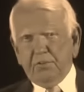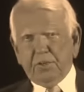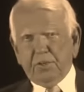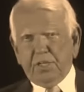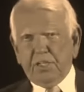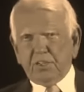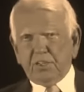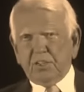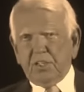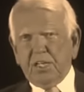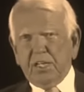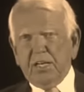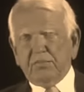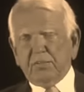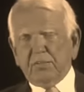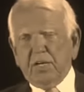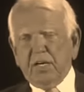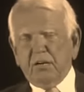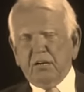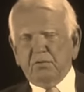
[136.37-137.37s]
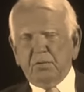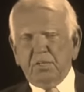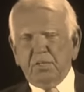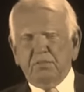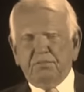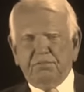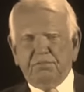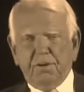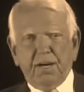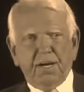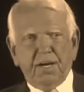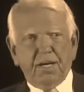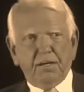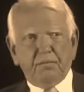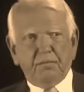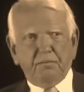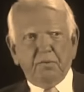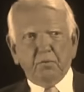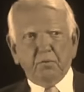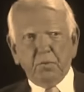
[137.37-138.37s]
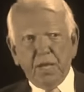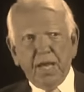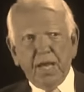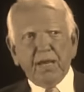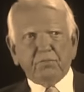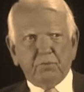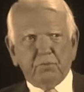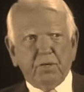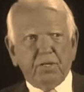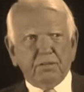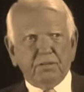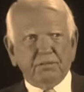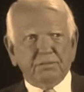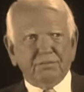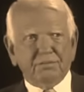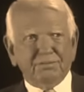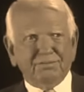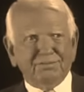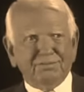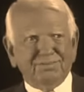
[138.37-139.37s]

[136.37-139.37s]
if you're against the NAFTA highway, fine, but we have one.